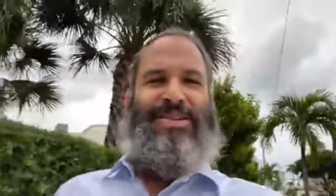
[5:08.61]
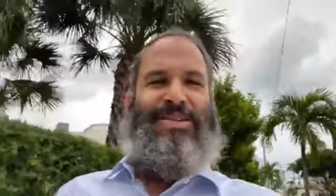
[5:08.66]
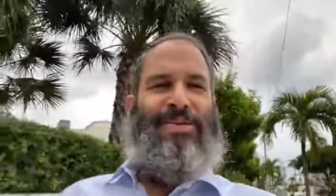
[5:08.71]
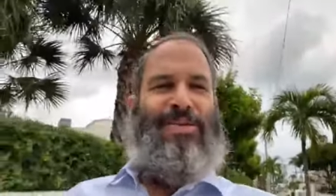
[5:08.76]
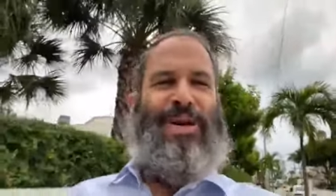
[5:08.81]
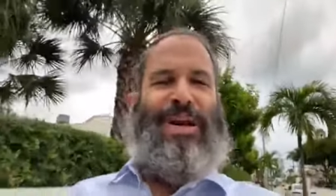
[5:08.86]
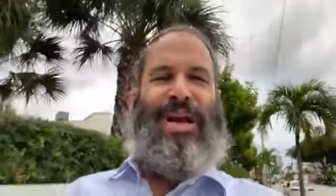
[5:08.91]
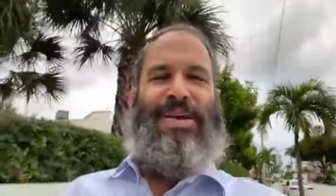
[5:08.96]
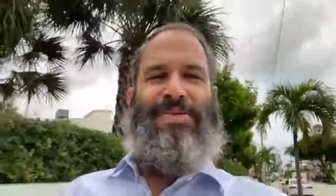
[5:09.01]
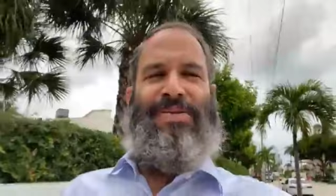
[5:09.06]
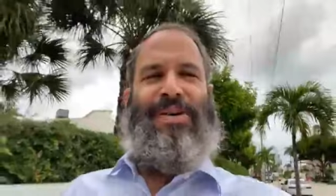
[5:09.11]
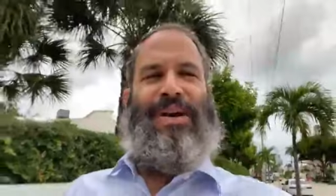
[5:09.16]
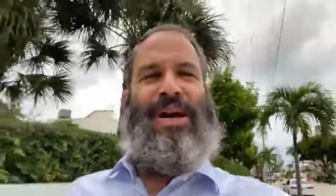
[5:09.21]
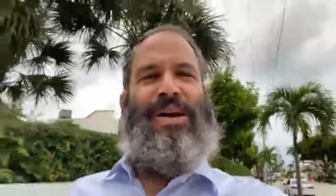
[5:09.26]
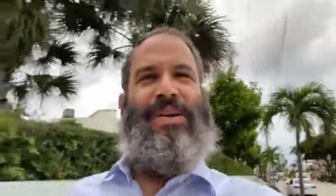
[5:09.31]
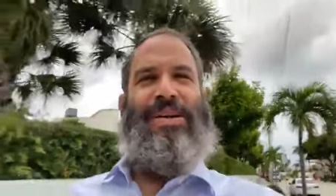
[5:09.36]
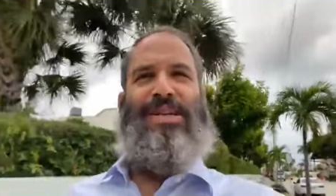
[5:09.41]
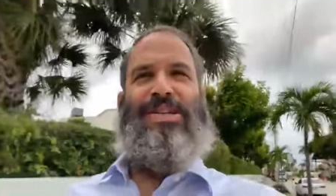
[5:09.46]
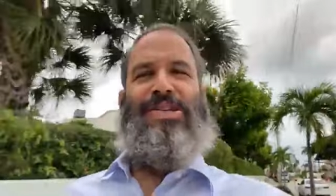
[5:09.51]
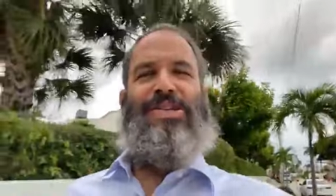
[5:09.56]
whatever
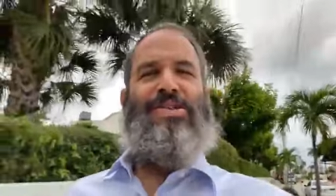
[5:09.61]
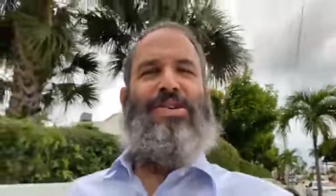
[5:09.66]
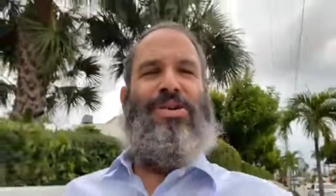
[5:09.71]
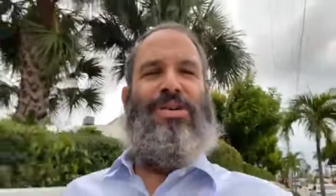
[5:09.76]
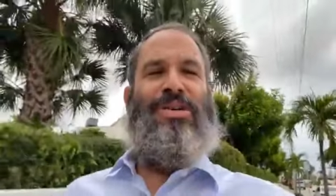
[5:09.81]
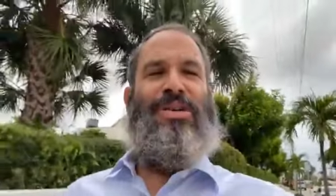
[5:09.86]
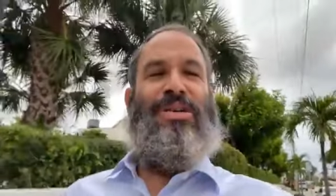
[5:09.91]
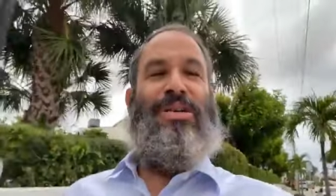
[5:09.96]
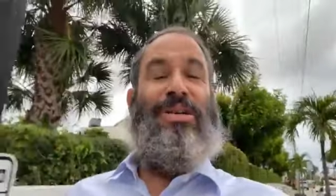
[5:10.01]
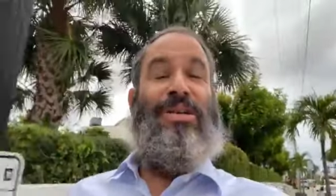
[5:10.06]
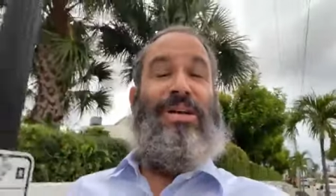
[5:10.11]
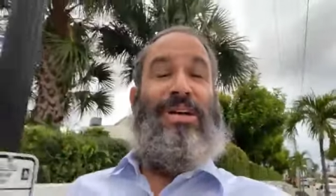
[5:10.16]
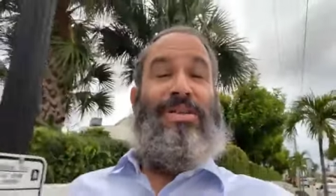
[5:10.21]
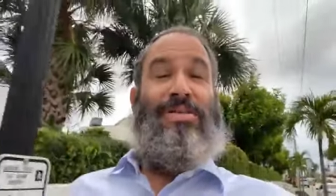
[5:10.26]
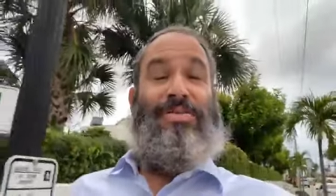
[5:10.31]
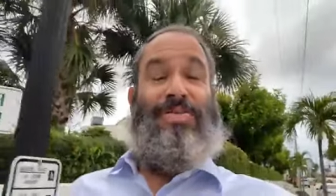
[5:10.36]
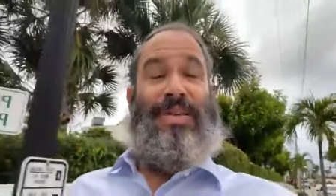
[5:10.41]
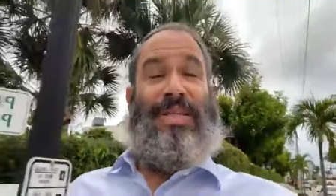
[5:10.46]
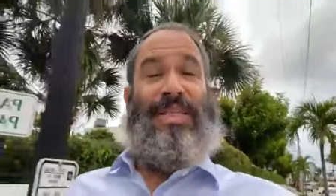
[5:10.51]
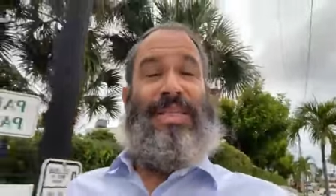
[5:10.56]
our external
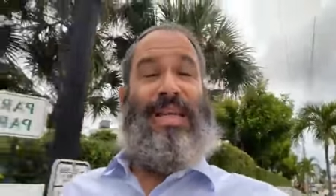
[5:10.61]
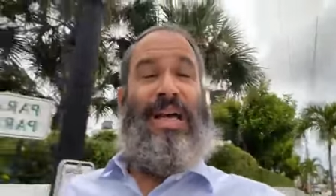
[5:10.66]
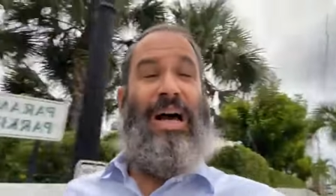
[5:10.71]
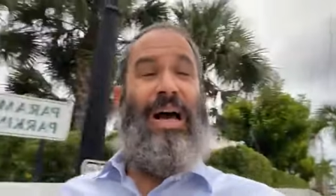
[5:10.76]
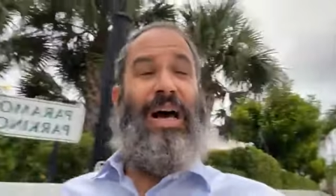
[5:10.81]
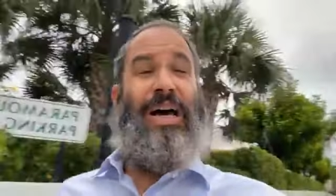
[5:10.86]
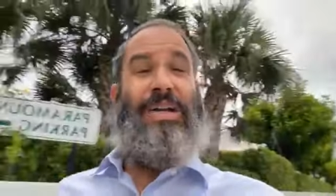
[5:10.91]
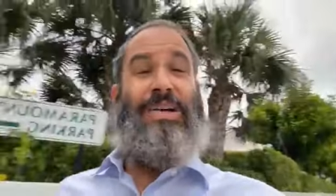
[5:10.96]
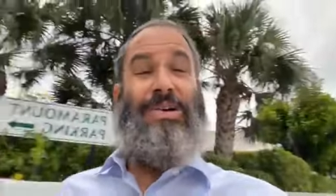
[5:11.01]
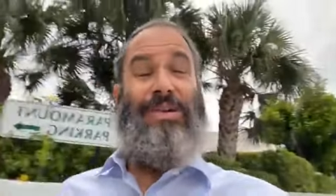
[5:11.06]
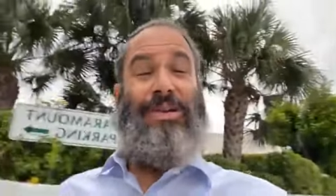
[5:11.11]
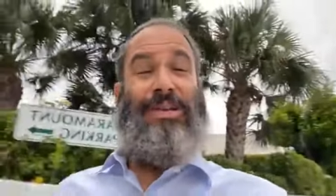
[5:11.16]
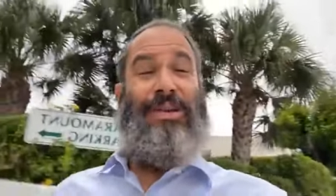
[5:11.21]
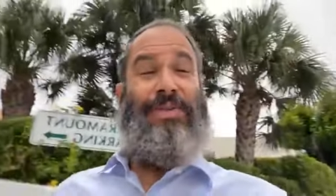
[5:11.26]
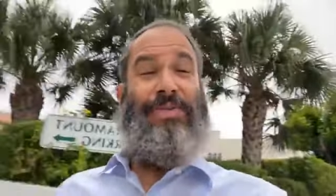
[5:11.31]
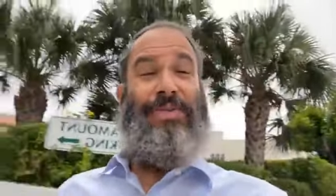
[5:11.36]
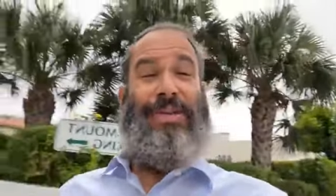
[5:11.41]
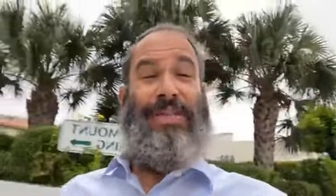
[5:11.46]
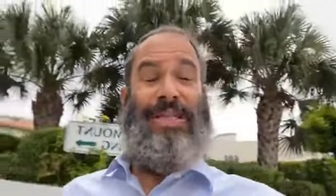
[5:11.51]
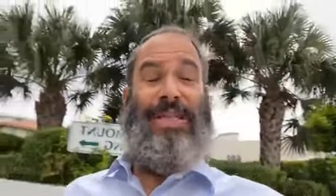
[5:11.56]
facade or
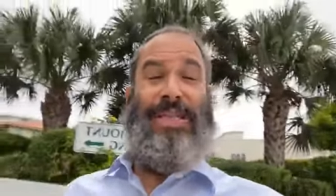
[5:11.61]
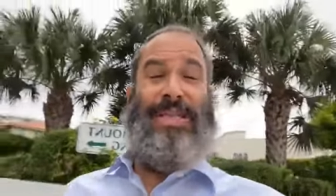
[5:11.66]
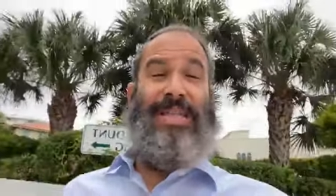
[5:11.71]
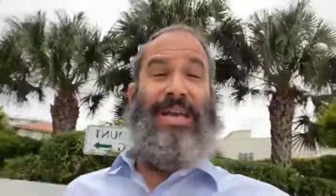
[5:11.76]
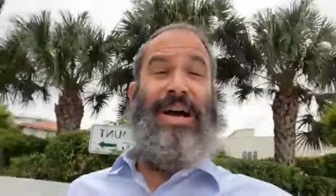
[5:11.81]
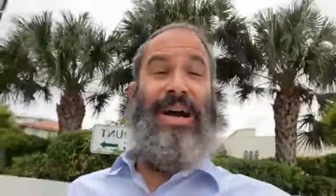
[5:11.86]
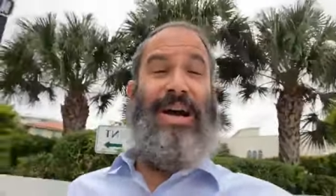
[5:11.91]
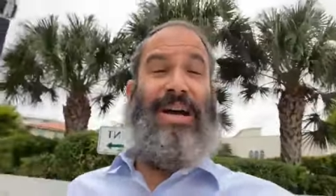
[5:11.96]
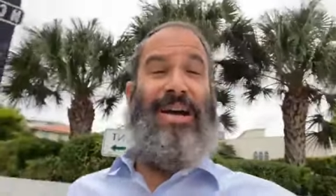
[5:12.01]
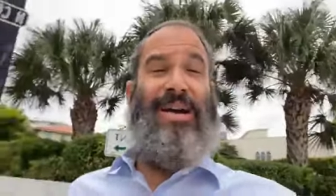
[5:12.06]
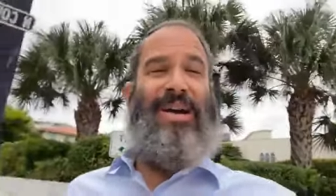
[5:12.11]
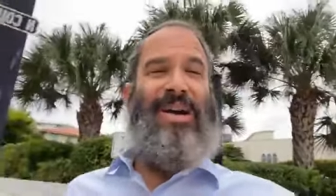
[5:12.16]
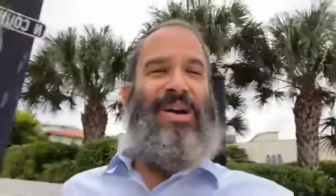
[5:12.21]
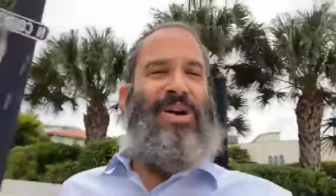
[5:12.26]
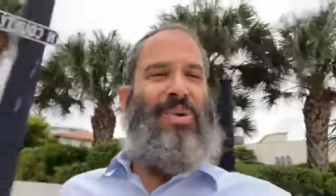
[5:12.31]
differences are,